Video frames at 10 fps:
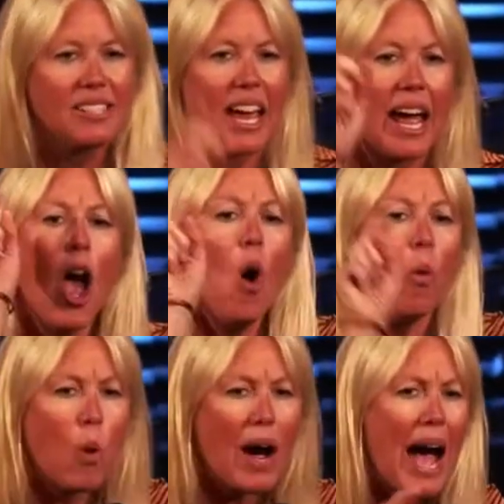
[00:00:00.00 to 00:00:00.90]
they say,
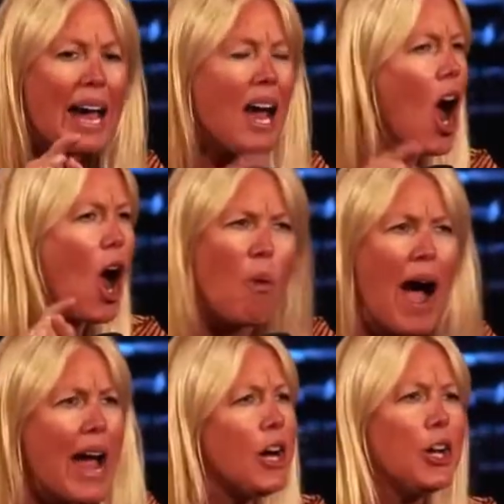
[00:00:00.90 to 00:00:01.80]
why
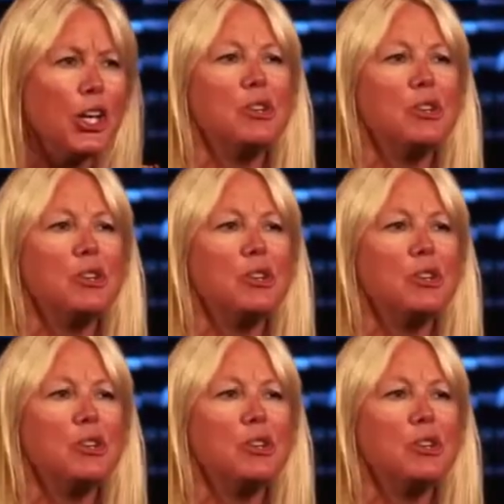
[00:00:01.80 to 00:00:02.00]
are